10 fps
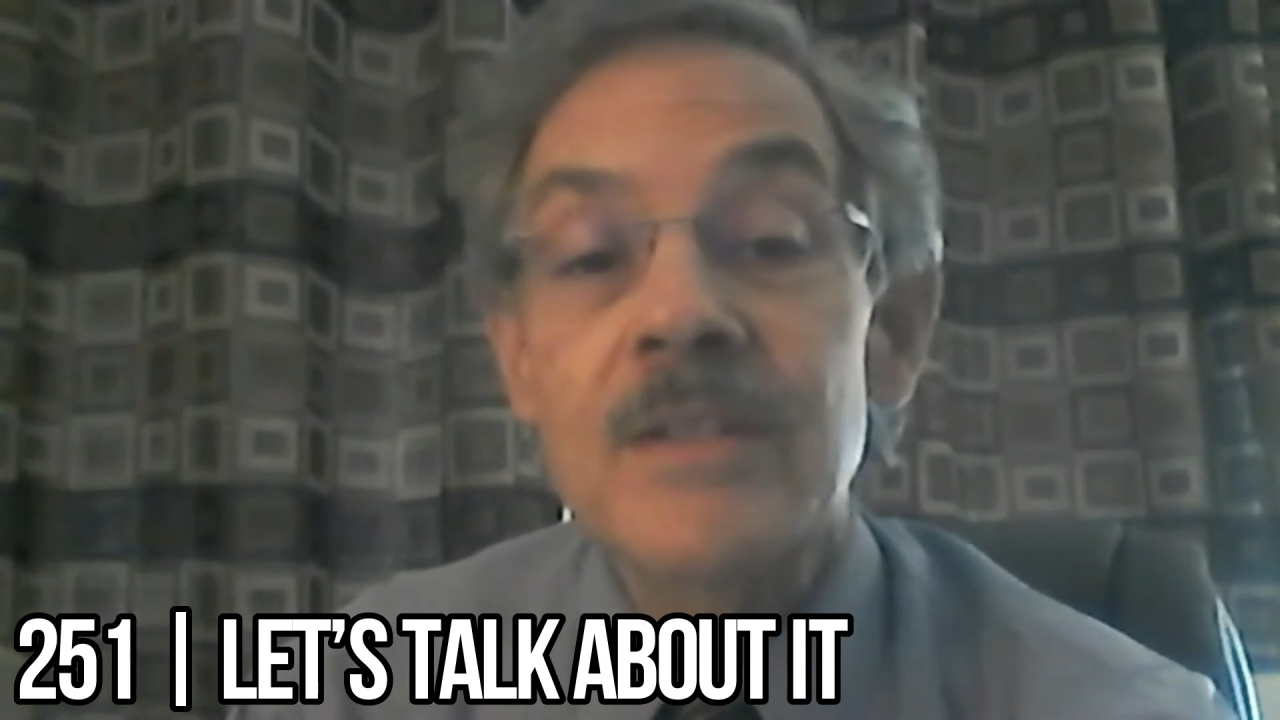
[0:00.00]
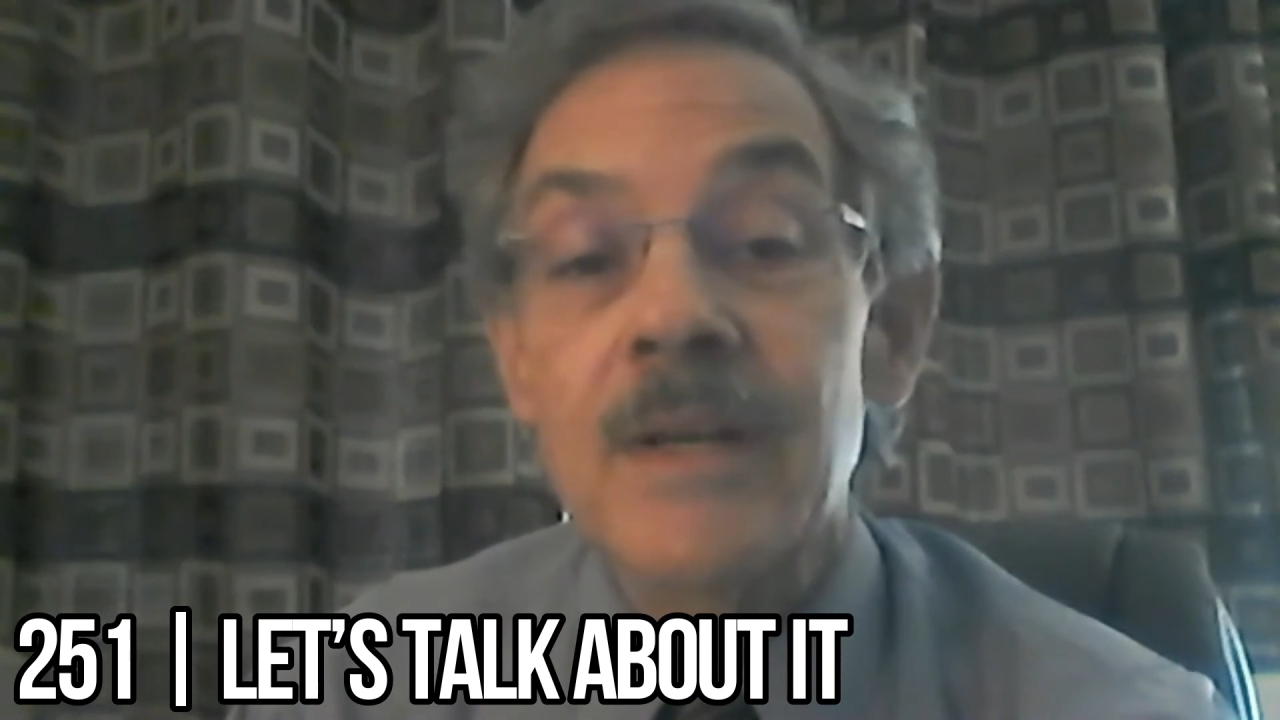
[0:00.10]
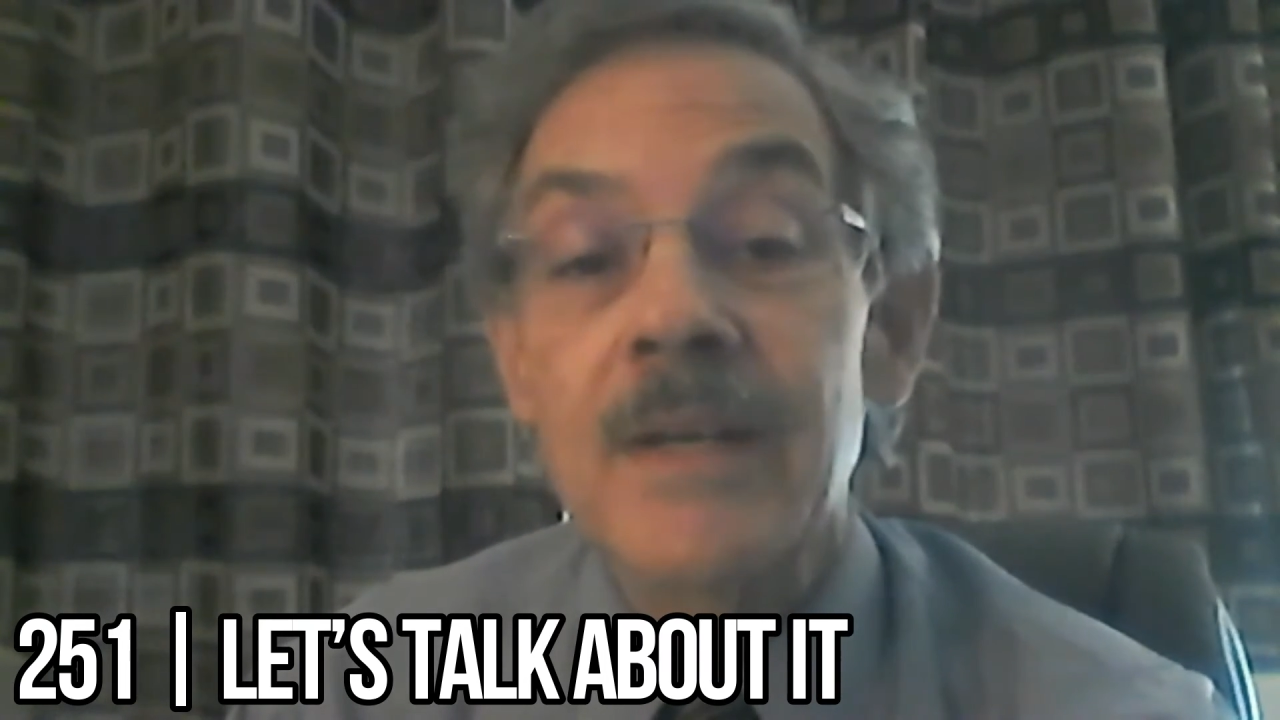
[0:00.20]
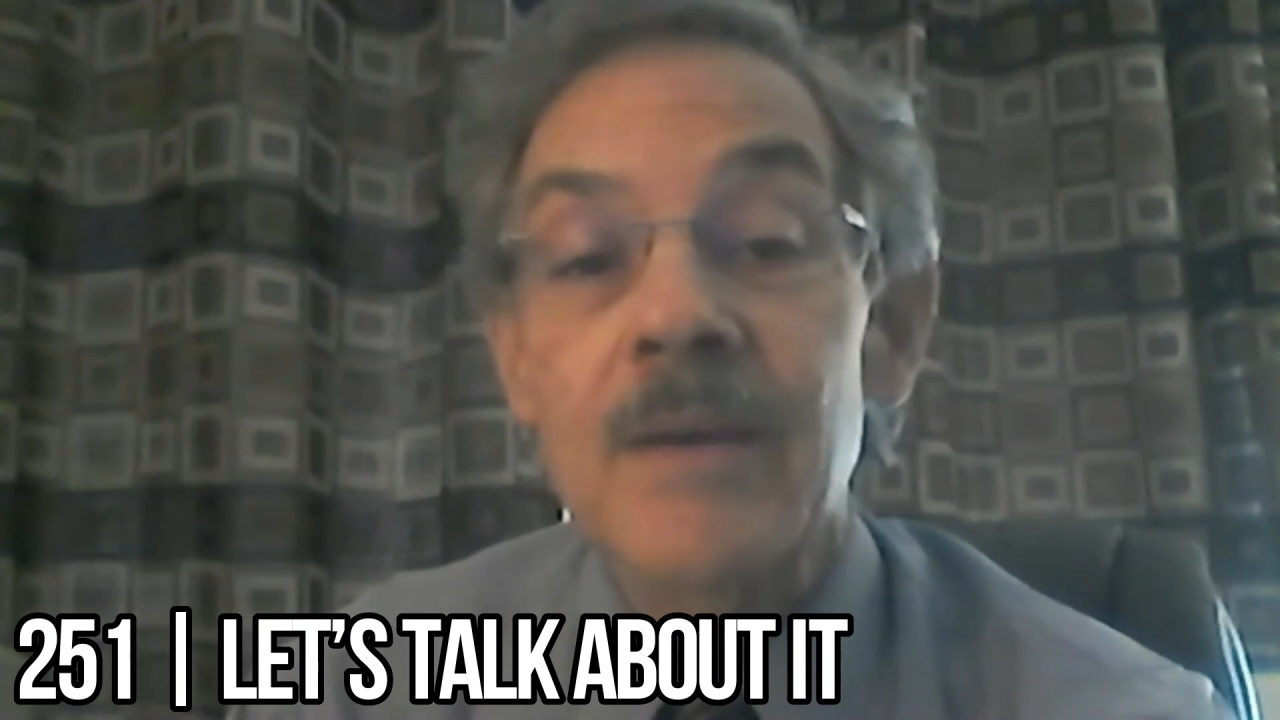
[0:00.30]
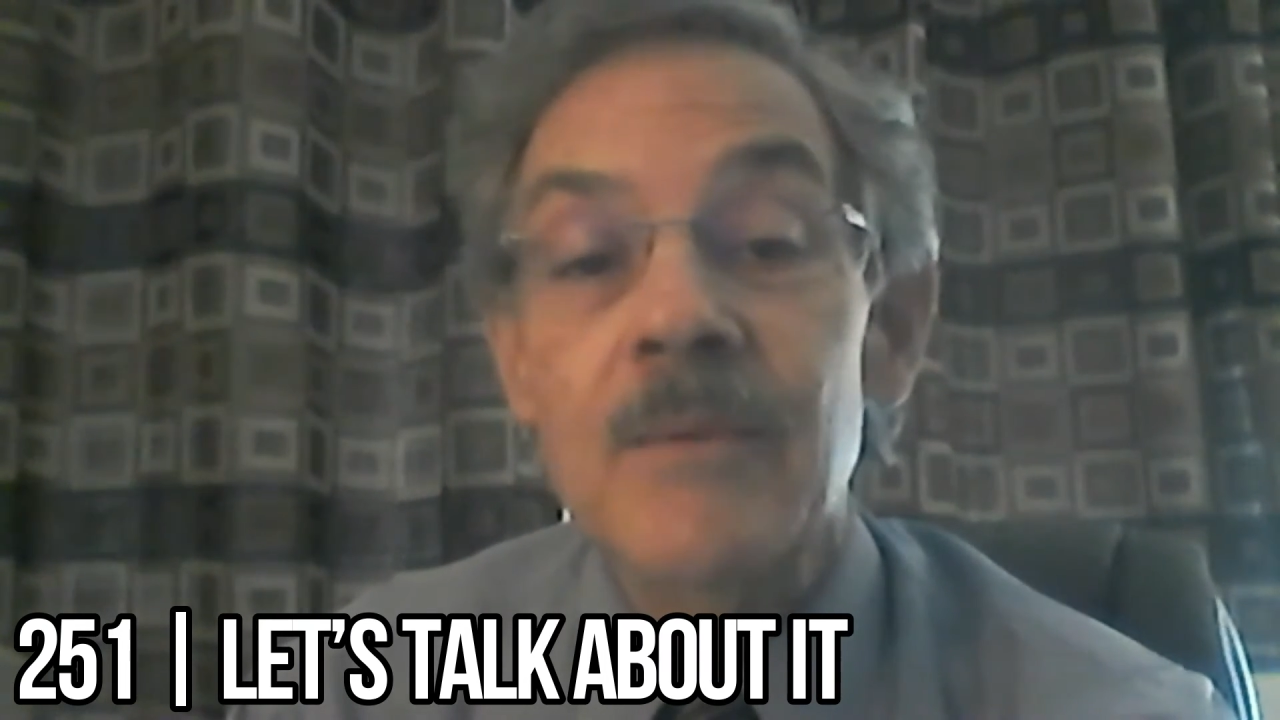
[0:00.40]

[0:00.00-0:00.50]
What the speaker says: look at